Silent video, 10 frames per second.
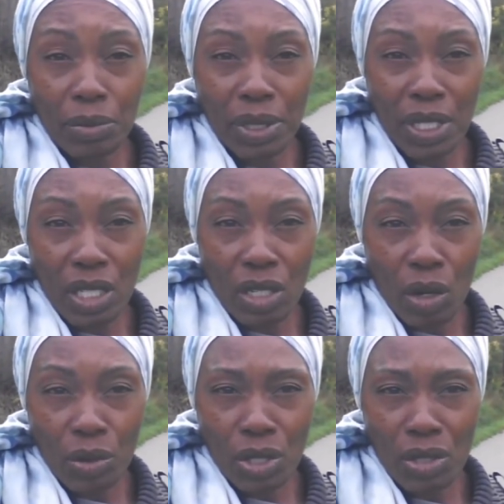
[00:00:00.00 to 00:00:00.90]
please
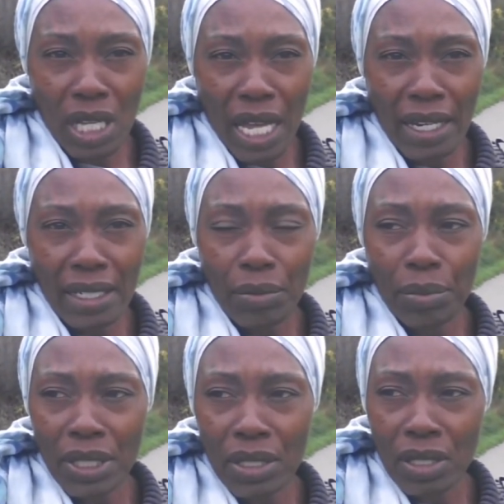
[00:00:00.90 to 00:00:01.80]
go to that.
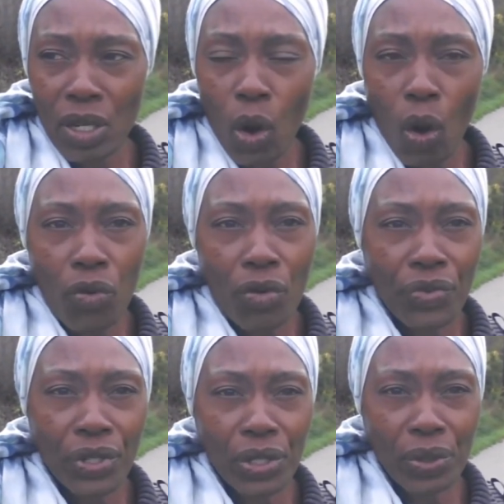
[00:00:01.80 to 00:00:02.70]
But the
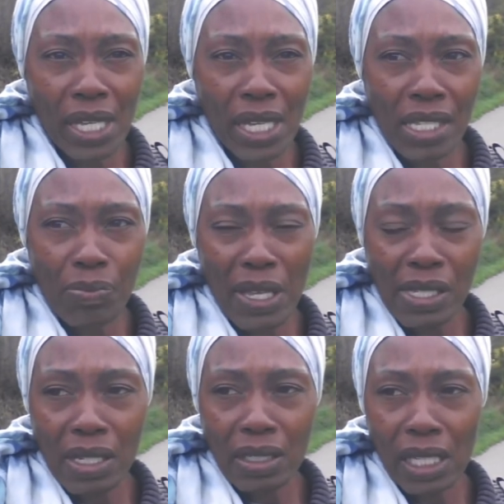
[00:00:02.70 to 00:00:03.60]
overview is
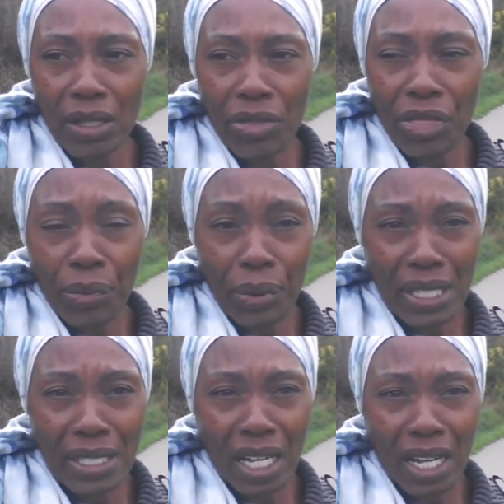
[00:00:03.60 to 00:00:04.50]
basically the
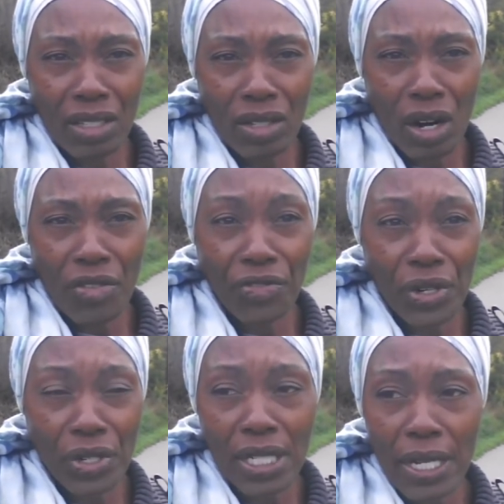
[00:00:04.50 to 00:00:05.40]
3 signs are:
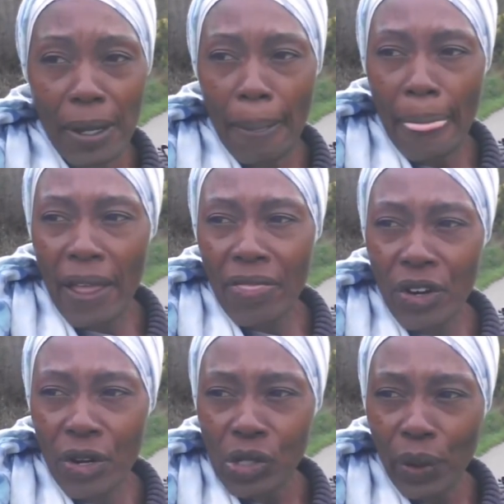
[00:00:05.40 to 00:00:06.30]
first,
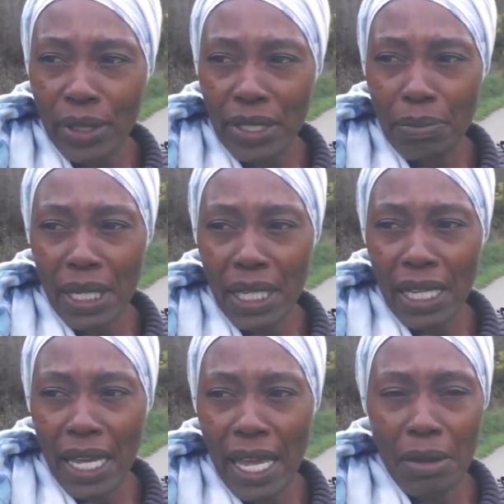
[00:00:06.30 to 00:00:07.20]
there is going to
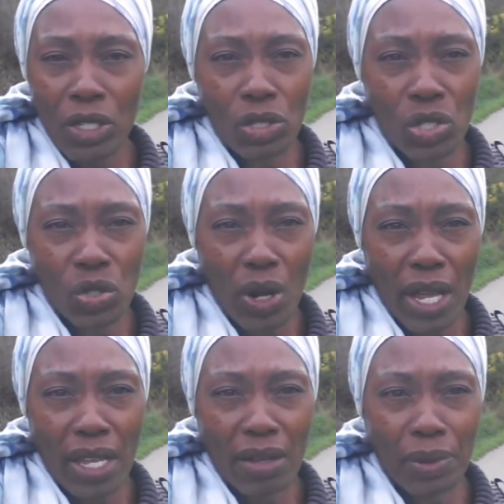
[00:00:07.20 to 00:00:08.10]
be a missile
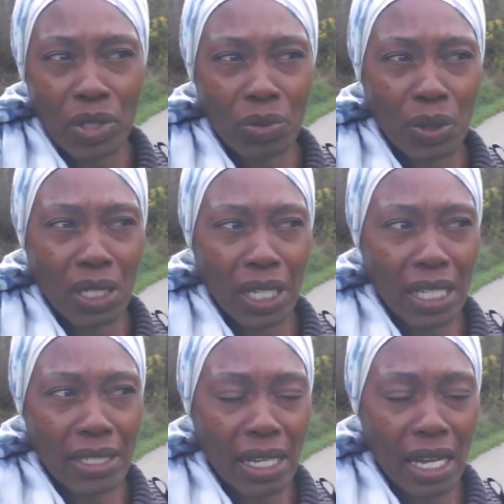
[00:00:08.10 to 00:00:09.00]
strike between,
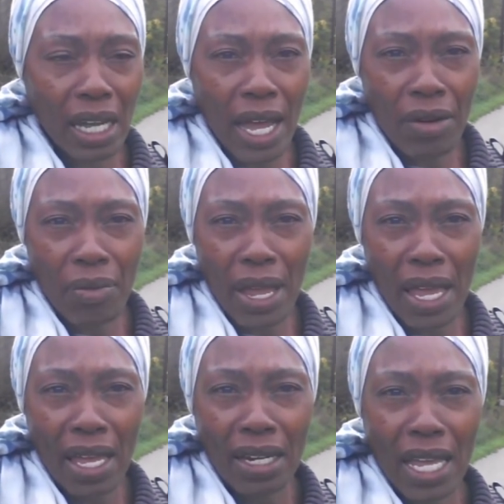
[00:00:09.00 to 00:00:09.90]
I guess,
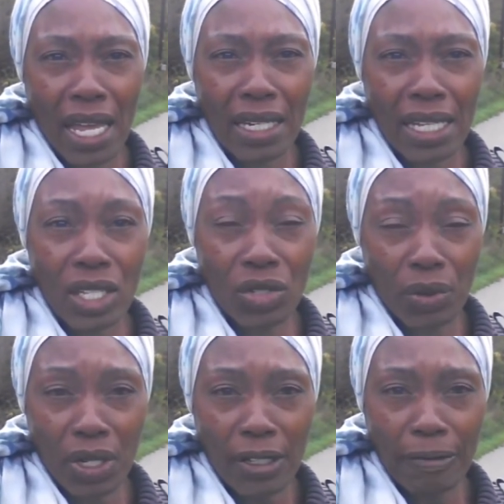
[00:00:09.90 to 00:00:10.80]
Iran and
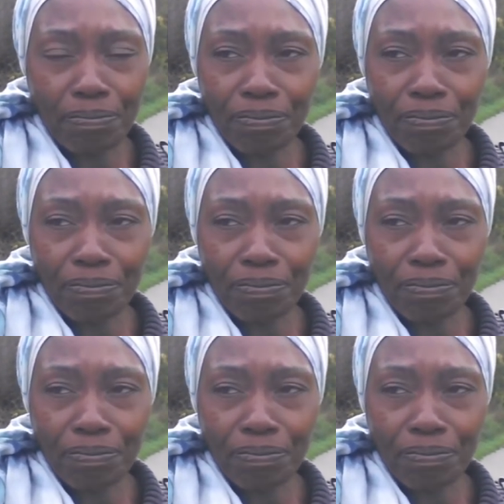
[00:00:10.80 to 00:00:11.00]
Israel.